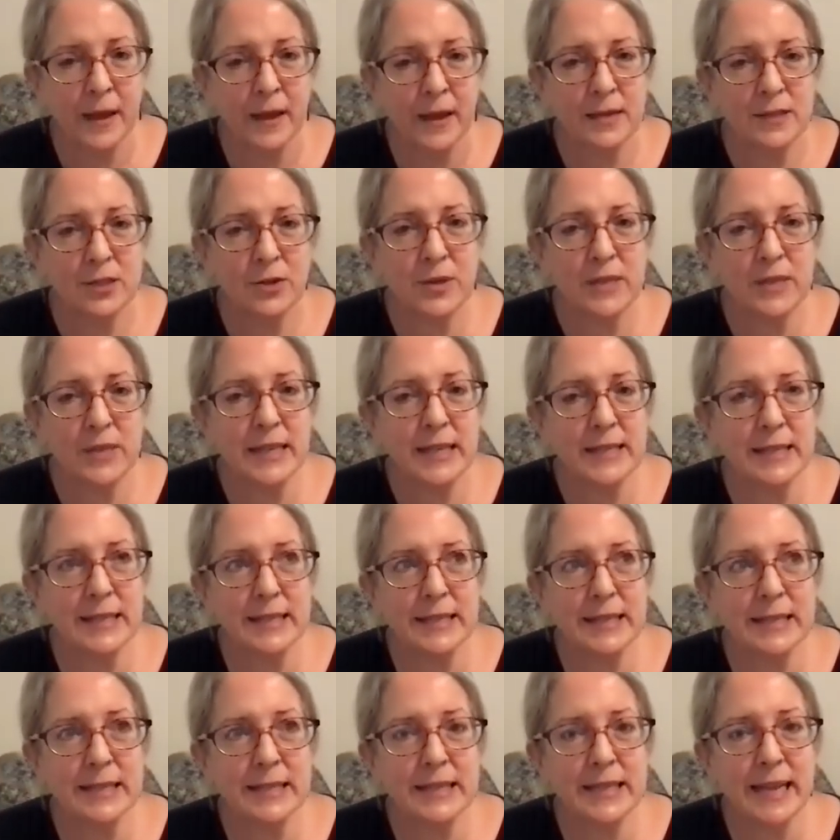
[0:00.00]
So he says it's
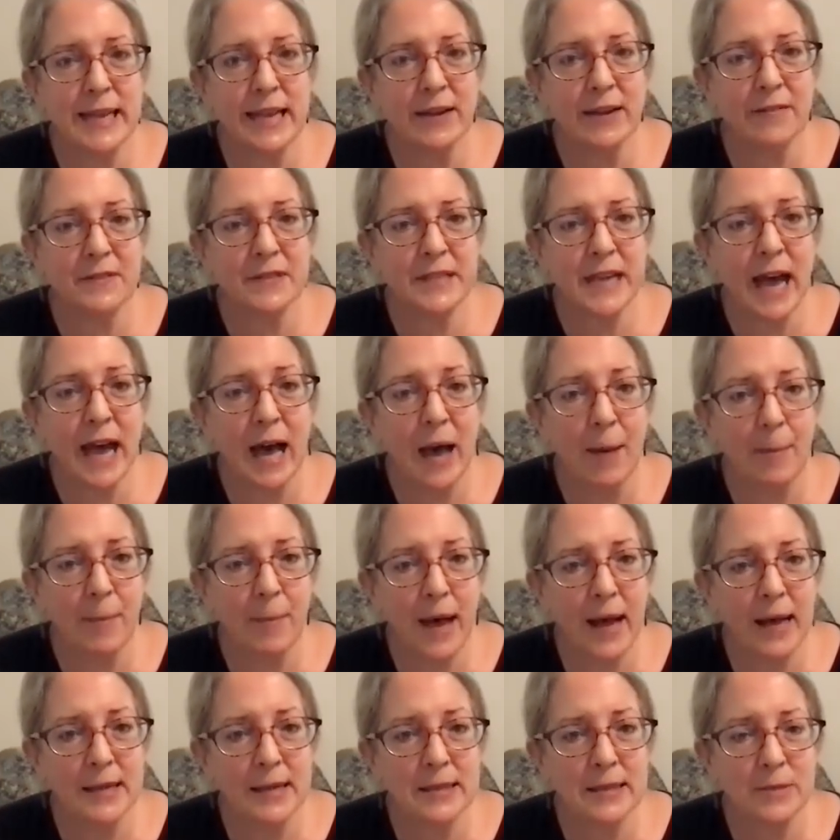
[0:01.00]
a state of
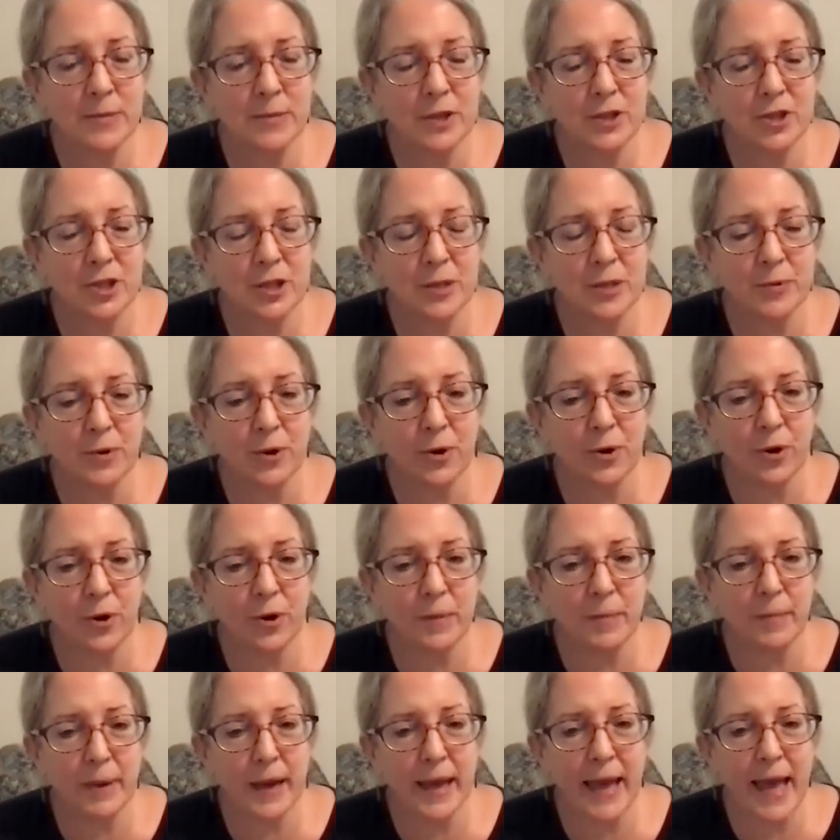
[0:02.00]
tamas, which is brought
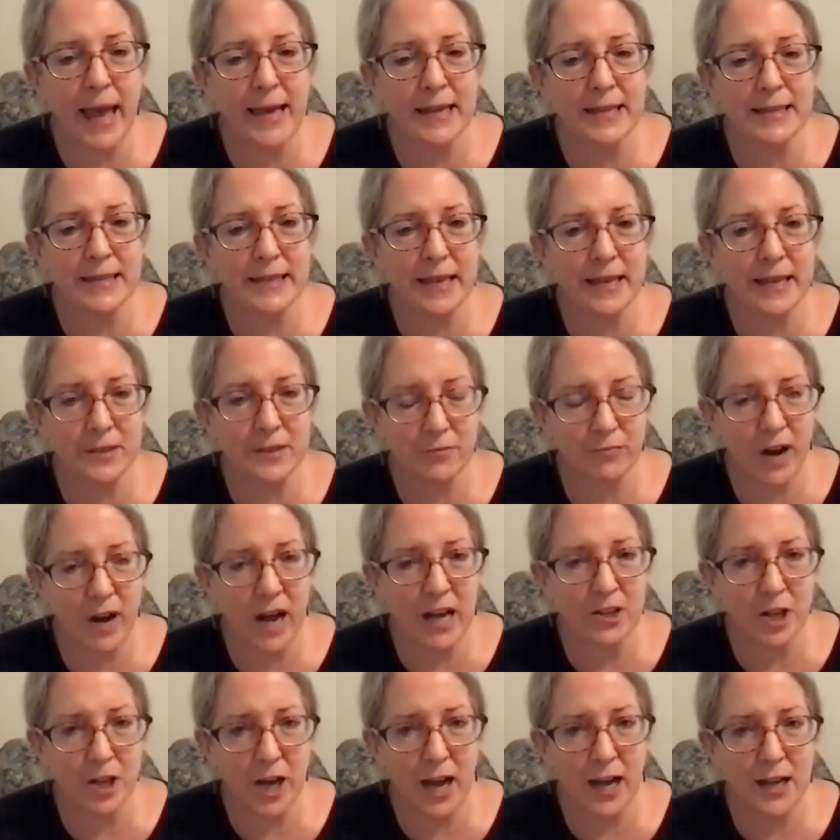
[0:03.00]
on by excess
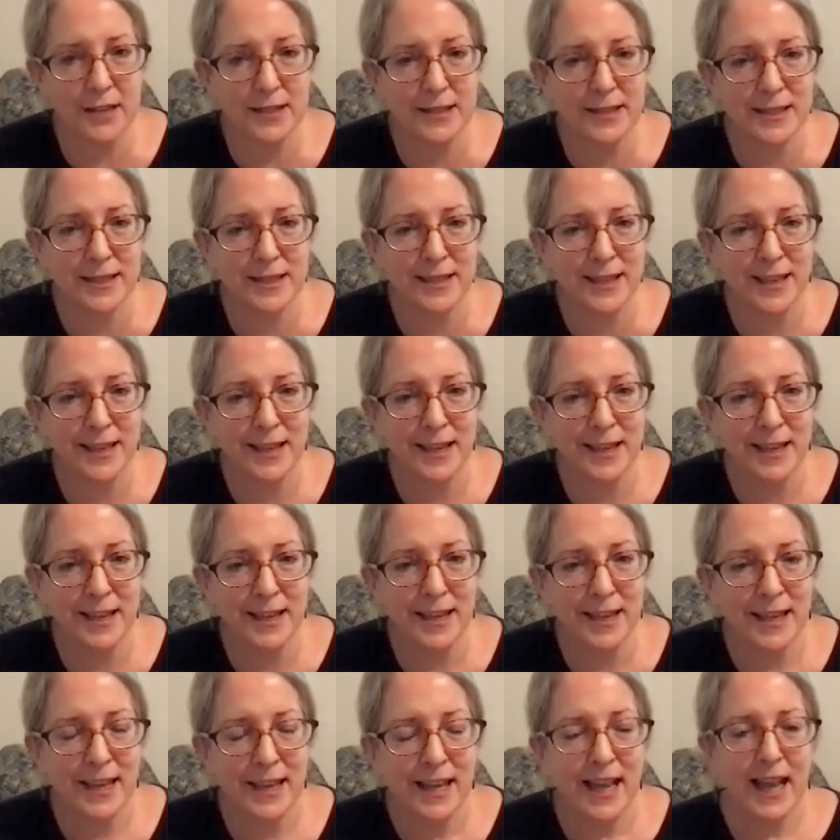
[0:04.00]
rajas.
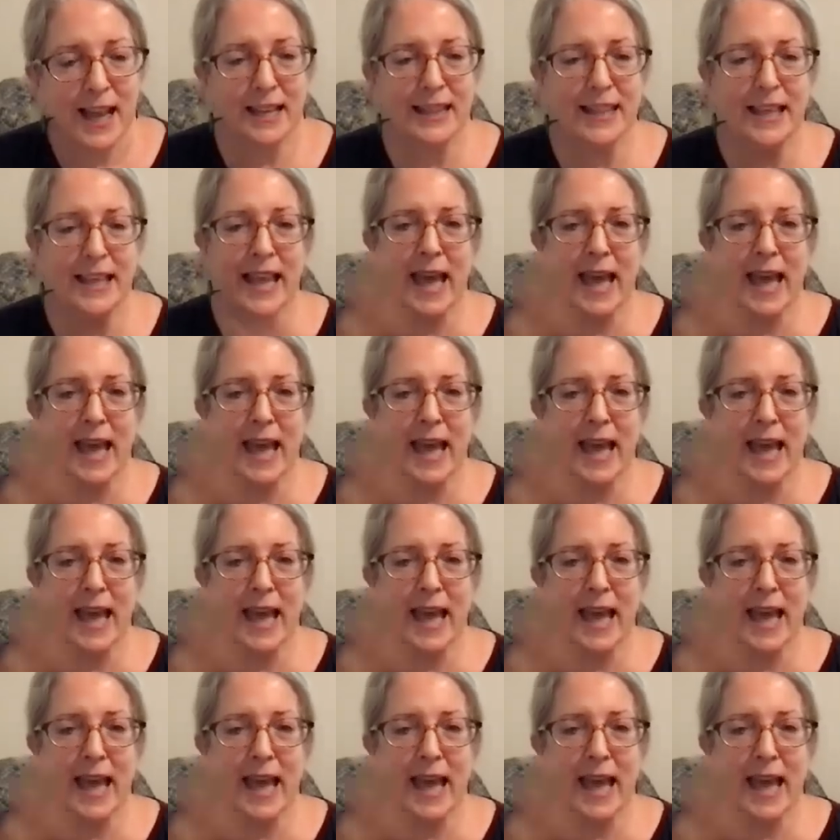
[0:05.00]
And the